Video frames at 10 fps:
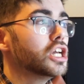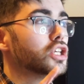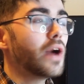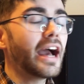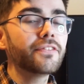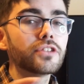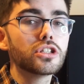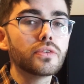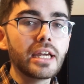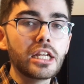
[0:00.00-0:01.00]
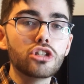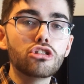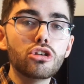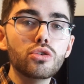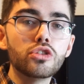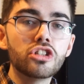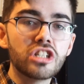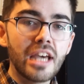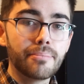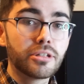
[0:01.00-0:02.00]
you have to do it in 2
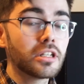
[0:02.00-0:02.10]
steps.